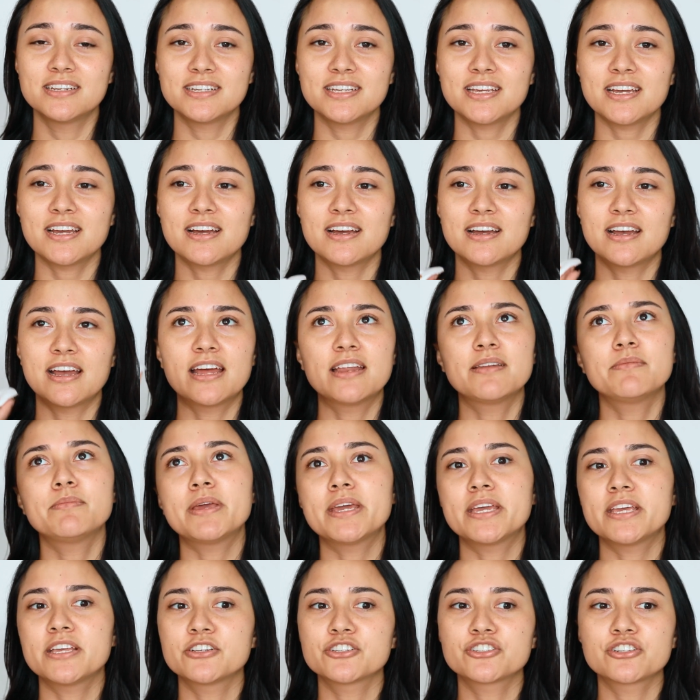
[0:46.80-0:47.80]
Yeah, and
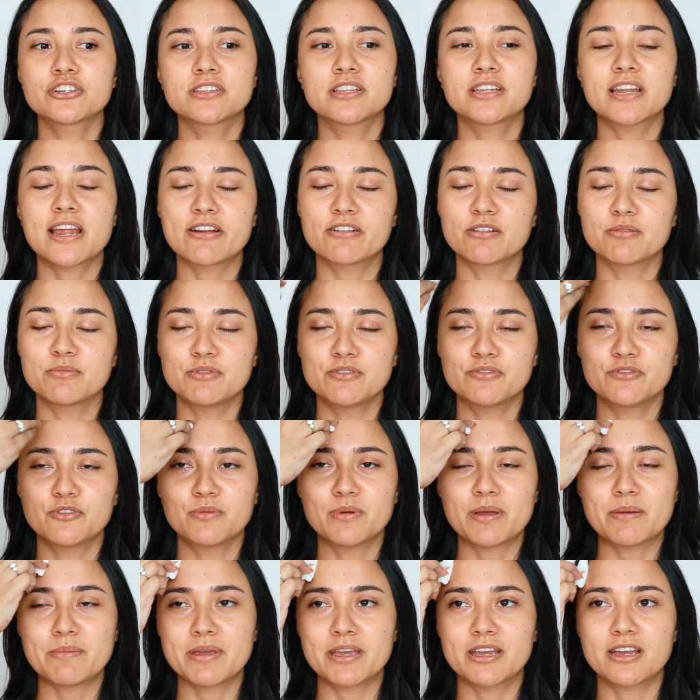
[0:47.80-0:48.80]
making sure that I remove all
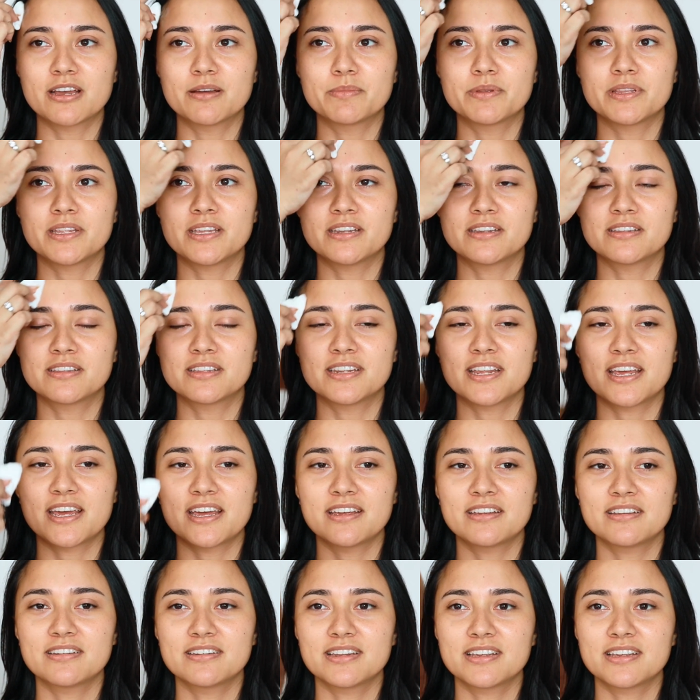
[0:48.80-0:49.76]
my makeup at the end of the day.